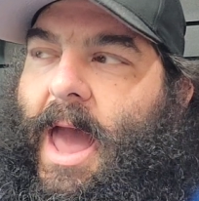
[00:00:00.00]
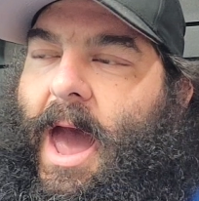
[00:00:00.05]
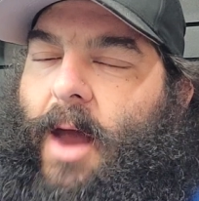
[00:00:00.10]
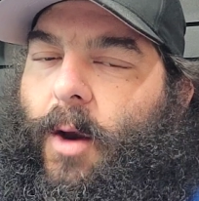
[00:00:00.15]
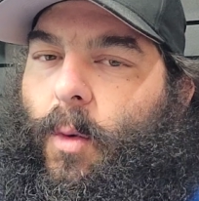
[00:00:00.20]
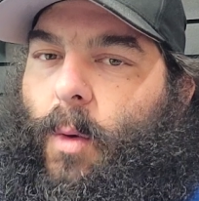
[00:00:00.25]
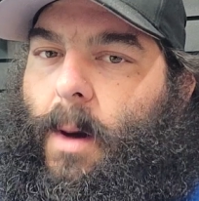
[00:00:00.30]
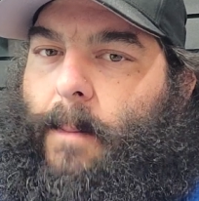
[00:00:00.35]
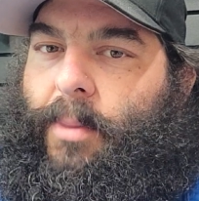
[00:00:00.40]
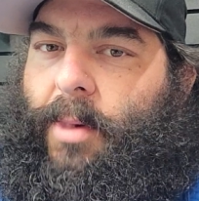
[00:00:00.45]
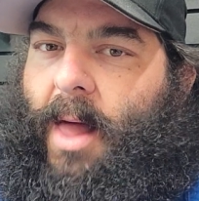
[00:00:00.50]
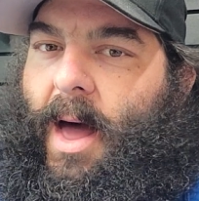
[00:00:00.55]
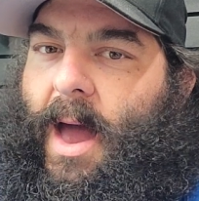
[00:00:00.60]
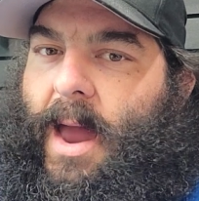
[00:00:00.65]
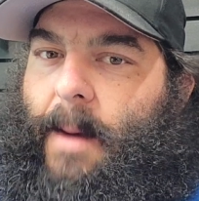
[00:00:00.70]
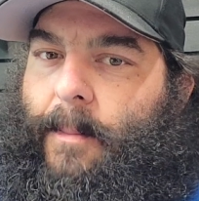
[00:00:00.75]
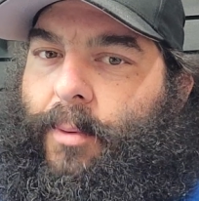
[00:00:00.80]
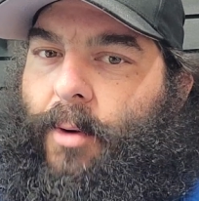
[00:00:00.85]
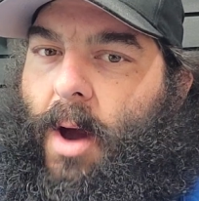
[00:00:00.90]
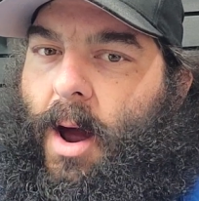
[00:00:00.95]
how to apply
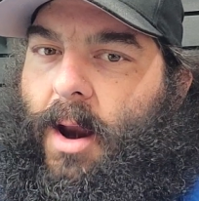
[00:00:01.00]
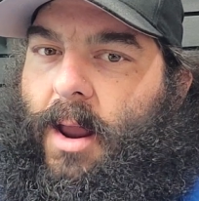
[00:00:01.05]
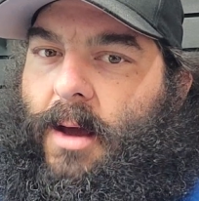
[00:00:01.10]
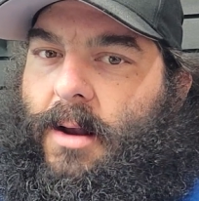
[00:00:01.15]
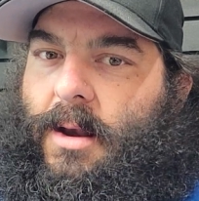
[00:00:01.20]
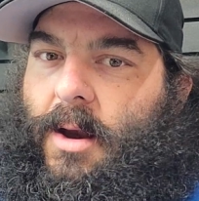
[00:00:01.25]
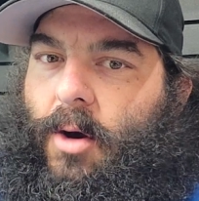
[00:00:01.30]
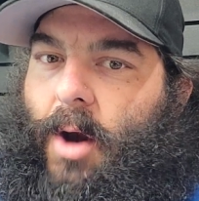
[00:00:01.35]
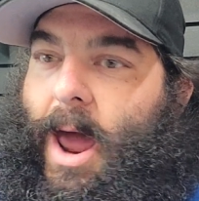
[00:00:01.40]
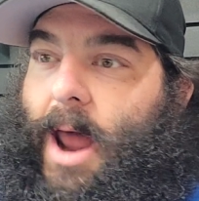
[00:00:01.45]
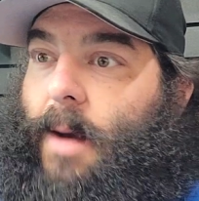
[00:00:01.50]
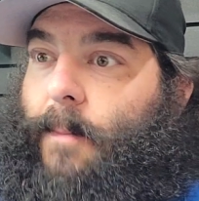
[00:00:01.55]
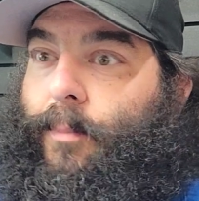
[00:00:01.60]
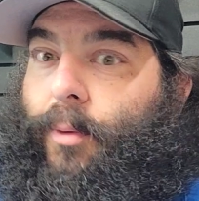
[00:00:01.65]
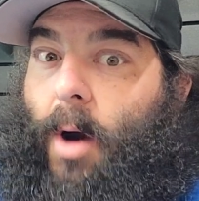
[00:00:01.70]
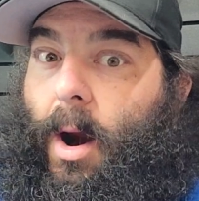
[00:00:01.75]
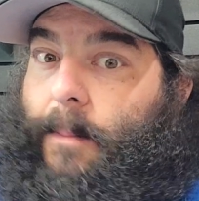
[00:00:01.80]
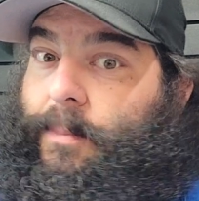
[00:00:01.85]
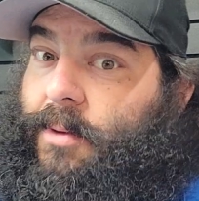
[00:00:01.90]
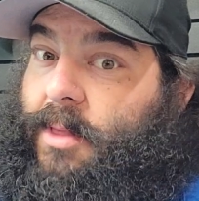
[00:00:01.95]
a product or how to
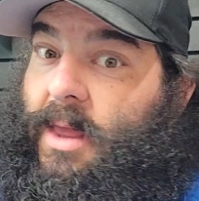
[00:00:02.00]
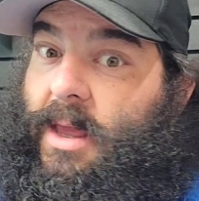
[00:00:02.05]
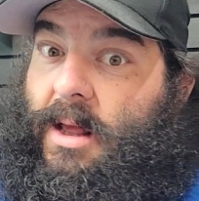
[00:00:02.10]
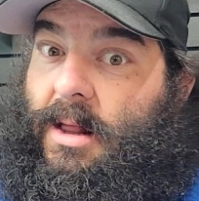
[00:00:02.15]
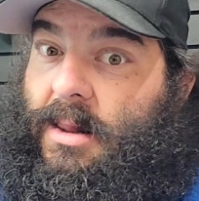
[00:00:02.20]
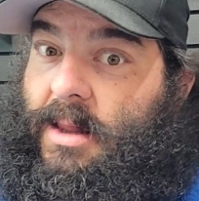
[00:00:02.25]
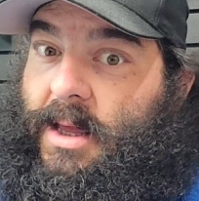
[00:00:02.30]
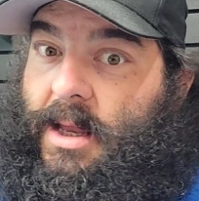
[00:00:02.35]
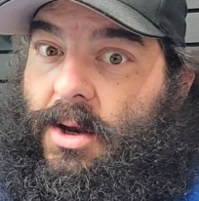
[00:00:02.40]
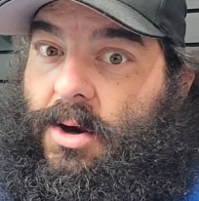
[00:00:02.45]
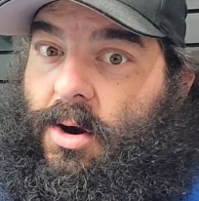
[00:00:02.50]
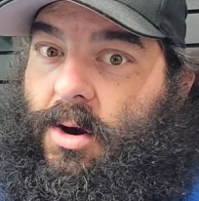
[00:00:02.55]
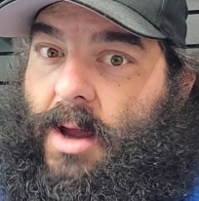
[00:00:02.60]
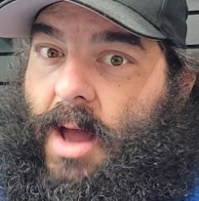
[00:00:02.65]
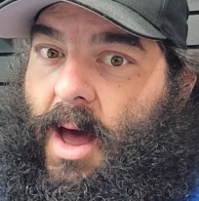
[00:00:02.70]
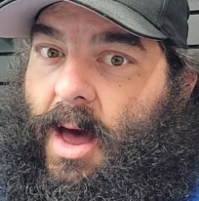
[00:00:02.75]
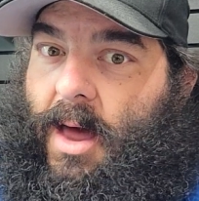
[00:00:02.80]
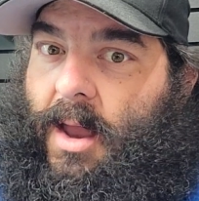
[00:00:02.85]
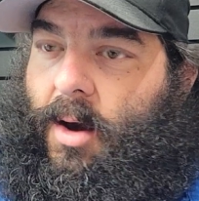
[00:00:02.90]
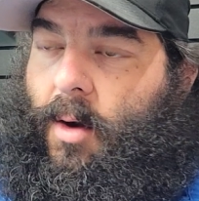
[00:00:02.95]
properly clean your
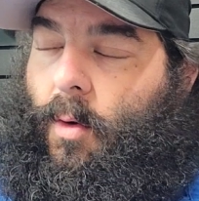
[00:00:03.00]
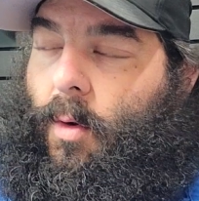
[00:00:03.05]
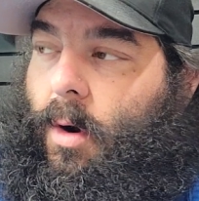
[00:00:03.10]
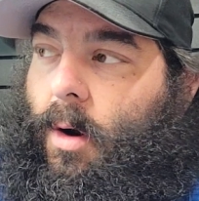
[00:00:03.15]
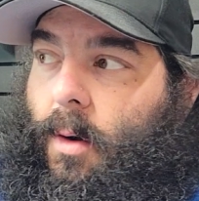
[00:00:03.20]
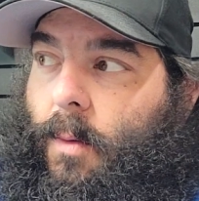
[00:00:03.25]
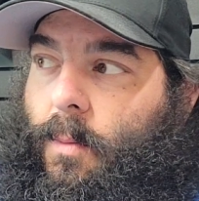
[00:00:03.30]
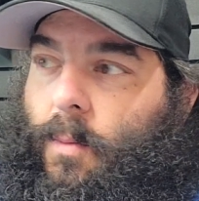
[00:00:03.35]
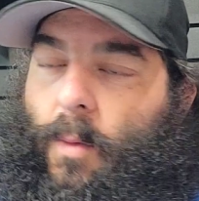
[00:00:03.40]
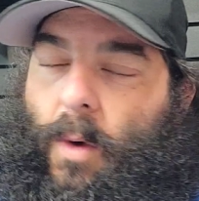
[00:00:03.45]
gun or